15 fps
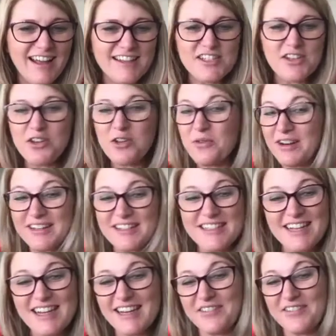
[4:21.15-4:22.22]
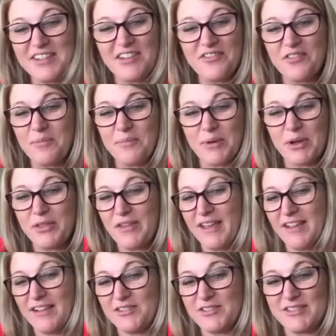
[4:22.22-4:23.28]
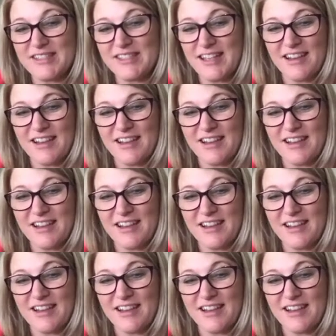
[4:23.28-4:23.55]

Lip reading: So you understand everything from both angles,